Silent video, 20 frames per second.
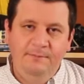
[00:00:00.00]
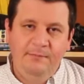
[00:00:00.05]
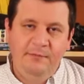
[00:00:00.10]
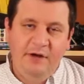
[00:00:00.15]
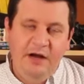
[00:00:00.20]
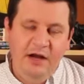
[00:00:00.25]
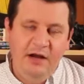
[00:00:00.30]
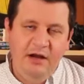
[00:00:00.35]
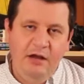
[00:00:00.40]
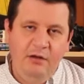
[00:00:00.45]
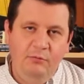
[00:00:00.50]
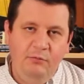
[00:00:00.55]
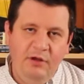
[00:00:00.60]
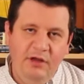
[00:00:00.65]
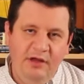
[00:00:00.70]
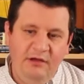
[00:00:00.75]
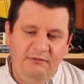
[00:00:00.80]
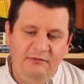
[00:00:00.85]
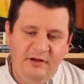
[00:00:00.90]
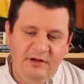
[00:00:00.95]
Right now we
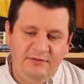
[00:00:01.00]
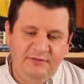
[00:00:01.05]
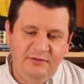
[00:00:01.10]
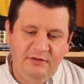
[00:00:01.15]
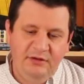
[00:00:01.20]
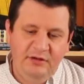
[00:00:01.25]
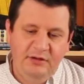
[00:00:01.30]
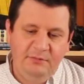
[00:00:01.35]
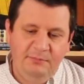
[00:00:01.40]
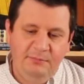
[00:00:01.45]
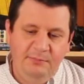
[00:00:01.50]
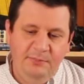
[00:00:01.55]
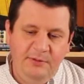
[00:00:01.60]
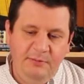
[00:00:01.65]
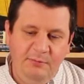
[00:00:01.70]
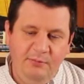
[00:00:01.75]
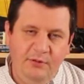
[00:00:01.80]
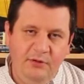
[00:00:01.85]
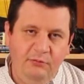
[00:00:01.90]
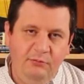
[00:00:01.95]
have actually
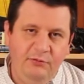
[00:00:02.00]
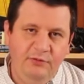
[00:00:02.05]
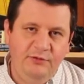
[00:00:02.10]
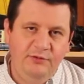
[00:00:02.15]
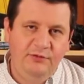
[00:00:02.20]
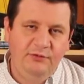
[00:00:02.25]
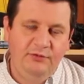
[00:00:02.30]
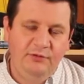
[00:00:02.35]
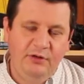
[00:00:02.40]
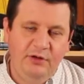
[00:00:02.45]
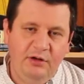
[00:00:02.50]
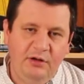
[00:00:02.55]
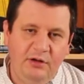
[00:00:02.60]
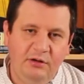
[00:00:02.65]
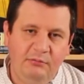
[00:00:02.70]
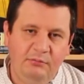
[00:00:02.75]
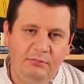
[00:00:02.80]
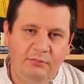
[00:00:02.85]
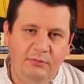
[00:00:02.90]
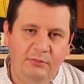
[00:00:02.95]
people which
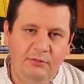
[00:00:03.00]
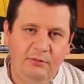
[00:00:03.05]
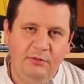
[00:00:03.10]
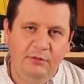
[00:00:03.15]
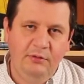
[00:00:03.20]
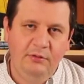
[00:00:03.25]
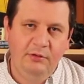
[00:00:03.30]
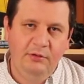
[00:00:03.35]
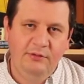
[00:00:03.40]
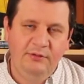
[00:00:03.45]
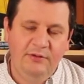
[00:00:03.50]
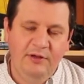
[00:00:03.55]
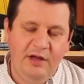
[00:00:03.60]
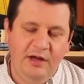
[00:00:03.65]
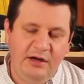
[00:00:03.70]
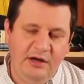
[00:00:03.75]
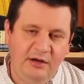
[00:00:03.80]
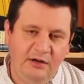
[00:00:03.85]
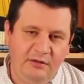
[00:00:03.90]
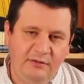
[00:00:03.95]
they
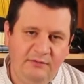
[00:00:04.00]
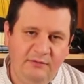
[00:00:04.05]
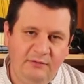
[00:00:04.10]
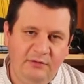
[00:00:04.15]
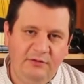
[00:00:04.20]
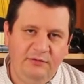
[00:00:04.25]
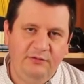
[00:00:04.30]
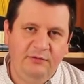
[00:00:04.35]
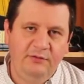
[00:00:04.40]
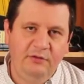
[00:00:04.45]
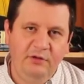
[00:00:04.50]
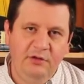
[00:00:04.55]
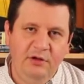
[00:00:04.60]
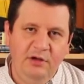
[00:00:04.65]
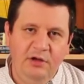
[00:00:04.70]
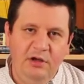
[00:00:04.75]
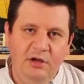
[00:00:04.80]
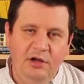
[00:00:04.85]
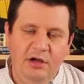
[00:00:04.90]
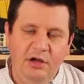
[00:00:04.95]
are in research
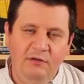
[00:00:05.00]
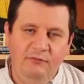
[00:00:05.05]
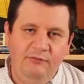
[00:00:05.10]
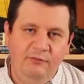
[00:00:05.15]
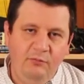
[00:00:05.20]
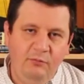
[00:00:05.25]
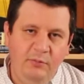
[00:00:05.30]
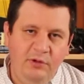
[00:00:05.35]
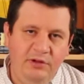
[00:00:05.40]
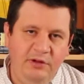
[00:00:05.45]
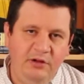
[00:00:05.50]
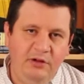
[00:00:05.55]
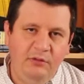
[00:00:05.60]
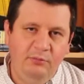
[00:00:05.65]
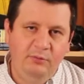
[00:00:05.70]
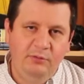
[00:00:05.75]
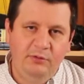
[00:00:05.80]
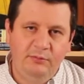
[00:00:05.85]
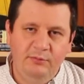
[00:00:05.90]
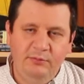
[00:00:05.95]
for medical
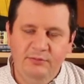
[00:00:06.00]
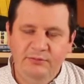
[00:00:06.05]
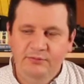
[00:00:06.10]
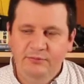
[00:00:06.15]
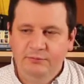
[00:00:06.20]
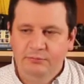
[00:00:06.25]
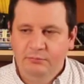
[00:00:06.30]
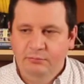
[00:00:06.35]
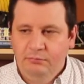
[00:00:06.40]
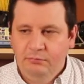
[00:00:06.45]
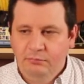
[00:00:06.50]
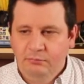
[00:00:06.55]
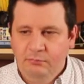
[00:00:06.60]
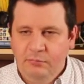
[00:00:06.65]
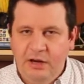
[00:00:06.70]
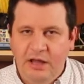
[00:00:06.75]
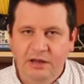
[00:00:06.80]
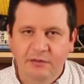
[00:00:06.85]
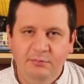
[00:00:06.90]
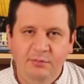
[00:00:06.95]
purpose,
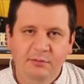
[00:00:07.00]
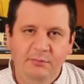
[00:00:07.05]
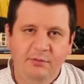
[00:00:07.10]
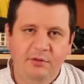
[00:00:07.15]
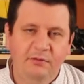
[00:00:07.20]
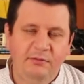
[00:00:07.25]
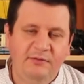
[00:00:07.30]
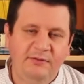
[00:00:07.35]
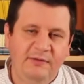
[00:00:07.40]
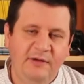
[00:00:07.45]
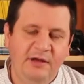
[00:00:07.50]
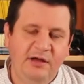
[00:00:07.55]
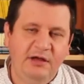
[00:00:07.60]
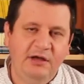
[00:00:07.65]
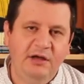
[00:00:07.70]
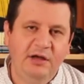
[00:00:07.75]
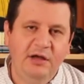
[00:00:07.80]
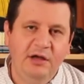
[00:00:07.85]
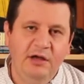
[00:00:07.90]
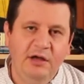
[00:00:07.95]
blind people
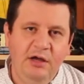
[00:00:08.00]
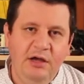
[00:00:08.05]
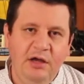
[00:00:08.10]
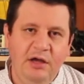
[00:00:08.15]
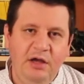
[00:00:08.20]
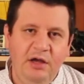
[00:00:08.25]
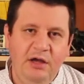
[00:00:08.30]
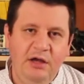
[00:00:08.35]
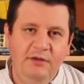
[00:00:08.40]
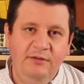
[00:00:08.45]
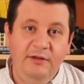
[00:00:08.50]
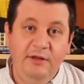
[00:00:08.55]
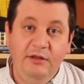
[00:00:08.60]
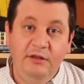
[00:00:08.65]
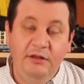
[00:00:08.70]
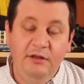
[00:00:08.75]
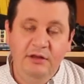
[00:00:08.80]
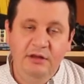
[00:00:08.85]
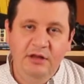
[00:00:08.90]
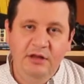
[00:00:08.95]
saying they
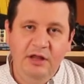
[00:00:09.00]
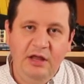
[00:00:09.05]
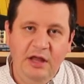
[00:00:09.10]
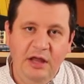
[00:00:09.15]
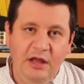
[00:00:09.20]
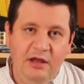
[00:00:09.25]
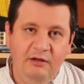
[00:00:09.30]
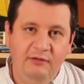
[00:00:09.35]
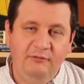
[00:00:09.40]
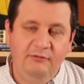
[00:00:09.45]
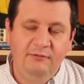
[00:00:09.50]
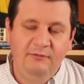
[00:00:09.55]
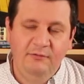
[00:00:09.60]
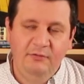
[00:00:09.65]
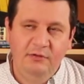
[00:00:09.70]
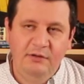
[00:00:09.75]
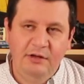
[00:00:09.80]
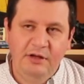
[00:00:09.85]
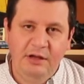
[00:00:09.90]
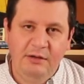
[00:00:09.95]
didn't have
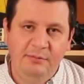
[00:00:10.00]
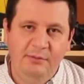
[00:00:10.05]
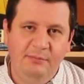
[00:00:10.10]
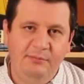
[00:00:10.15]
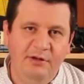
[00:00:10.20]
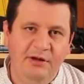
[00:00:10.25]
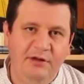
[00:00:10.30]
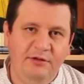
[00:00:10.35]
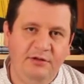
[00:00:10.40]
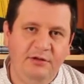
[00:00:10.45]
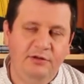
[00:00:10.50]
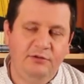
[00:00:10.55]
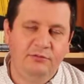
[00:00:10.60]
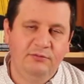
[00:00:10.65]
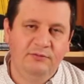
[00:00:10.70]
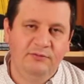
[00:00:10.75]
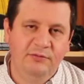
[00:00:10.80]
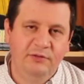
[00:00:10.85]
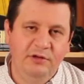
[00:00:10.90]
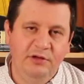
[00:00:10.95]
the capability
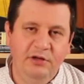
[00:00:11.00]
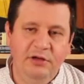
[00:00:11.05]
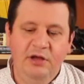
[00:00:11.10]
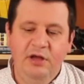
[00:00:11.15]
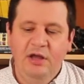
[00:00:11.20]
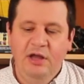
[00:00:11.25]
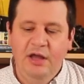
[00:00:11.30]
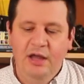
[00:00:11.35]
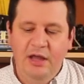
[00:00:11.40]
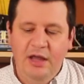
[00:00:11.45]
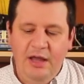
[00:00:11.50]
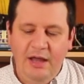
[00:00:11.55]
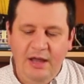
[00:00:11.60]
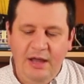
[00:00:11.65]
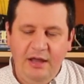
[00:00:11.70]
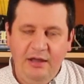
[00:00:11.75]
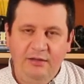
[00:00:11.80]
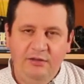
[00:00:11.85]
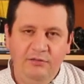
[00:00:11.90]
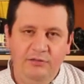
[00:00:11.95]
to see,
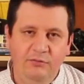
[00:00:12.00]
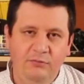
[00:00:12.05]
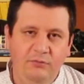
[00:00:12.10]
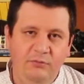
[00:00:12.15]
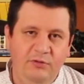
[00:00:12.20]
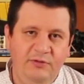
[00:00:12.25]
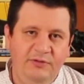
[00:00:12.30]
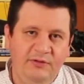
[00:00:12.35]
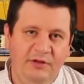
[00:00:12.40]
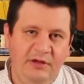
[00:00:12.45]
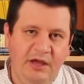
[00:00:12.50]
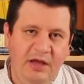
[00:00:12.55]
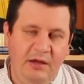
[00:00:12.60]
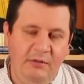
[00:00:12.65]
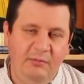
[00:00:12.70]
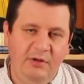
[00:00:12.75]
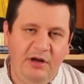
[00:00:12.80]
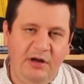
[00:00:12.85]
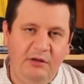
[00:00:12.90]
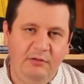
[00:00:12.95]
and with a
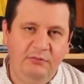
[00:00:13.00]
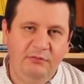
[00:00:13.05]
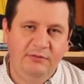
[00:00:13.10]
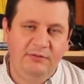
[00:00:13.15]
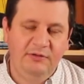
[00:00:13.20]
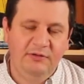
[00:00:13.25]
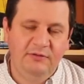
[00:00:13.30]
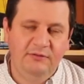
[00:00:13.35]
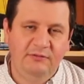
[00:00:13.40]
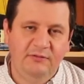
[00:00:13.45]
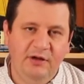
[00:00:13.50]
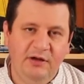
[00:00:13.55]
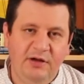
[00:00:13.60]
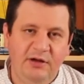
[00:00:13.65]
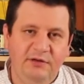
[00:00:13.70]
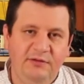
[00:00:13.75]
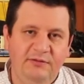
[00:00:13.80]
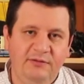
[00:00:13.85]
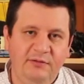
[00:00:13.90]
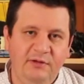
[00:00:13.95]
camera, with a
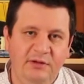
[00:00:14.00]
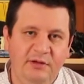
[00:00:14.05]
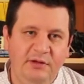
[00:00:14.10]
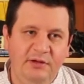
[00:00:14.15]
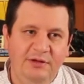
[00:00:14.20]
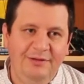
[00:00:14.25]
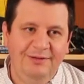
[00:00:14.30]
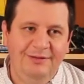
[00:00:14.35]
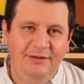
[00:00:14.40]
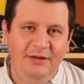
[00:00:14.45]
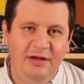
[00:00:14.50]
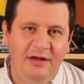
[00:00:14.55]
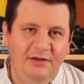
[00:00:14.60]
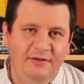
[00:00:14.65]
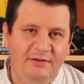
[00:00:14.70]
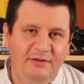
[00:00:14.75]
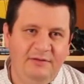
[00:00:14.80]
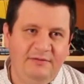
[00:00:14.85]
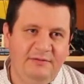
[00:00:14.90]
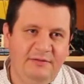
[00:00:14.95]
device, they are
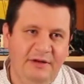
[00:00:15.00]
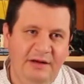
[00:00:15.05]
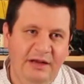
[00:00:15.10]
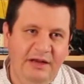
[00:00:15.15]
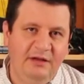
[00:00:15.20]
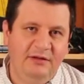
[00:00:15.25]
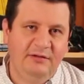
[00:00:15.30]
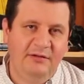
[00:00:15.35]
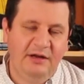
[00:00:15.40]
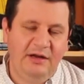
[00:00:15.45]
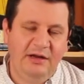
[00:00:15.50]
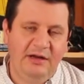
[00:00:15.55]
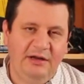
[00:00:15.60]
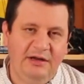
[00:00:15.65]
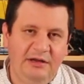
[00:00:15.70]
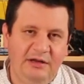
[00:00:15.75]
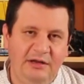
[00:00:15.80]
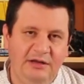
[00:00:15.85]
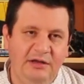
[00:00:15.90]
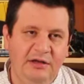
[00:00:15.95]
just linked
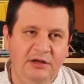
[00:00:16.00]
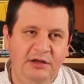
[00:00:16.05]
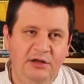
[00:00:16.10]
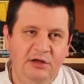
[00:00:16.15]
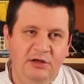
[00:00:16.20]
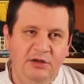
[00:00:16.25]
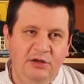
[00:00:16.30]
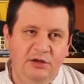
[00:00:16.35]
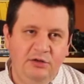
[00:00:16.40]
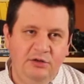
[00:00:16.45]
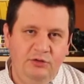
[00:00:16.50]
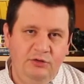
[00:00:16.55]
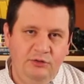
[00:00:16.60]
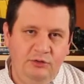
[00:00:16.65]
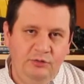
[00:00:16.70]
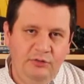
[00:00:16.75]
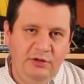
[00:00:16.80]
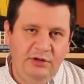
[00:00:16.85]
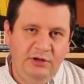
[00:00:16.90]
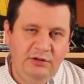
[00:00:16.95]
directly
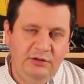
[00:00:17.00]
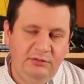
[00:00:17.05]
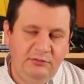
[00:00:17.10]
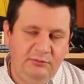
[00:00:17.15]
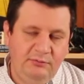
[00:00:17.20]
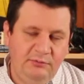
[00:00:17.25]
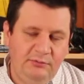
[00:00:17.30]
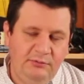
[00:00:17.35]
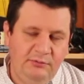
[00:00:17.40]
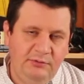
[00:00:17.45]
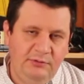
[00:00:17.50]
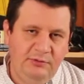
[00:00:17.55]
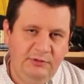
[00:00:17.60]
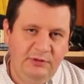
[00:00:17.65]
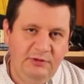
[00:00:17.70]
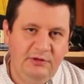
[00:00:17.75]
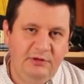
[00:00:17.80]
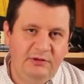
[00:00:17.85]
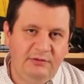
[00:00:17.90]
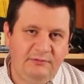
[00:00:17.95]
to the
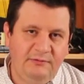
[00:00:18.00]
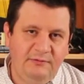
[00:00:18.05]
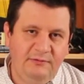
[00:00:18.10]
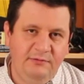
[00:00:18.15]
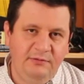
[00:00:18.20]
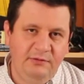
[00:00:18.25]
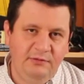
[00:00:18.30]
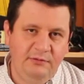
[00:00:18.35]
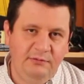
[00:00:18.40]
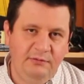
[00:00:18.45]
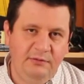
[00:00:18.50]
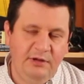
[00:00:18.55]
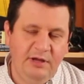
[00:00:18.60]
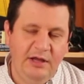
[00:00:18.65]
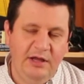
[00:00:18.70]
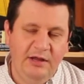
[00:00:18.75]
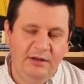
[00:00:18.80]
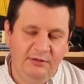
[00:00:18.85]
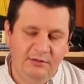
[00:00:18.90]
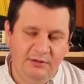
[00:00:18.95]
nerve
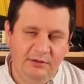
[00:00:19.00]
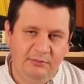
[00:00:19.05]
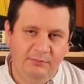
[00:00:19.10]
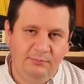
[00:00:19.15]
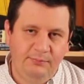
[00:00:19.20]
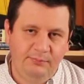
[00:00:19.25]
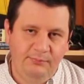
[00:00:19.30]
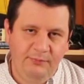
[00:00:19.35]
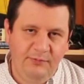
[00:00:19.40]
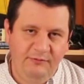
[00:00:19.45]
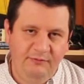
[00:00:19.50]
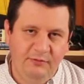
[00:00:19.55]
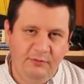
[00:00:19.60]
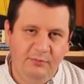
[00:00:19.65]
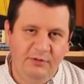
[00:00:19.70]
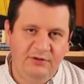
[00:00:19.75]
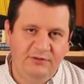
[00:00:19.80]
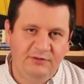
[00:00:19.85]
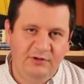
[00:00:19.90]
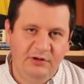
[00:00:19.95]
and the
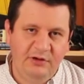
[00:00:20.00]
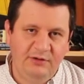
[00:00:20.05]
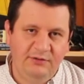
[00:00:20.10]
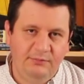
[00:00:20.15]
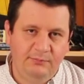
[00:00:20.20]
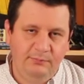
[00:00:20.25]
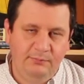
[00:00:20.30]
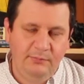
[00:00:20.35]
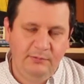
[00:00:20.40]
information is